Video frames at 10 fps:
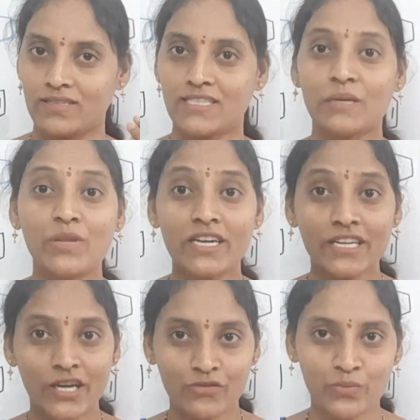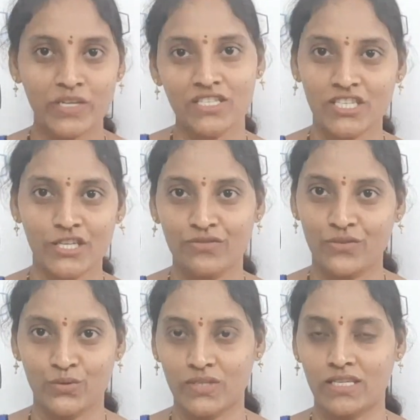stability of benzene,
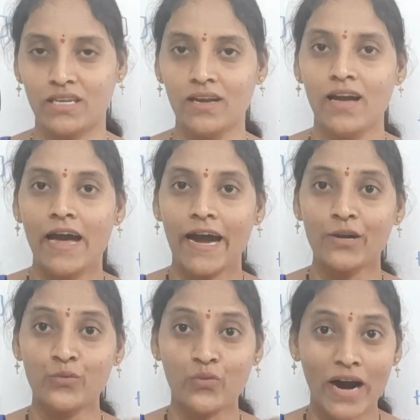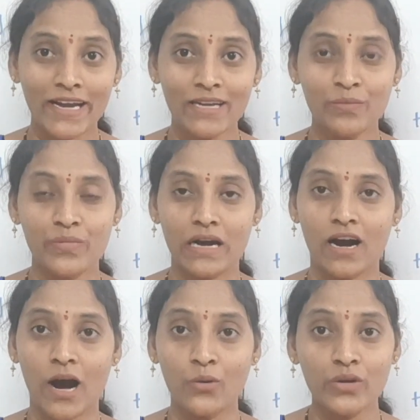if you see, and why,
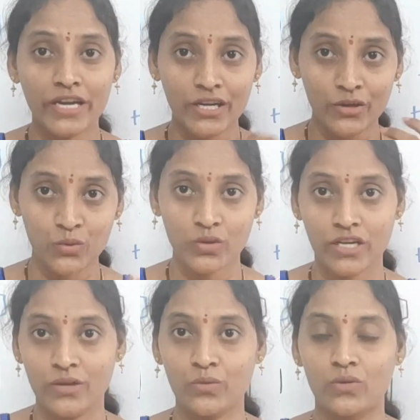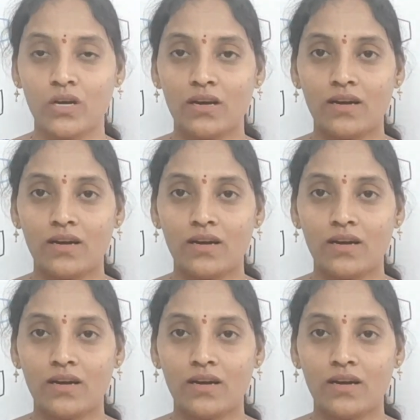how can you give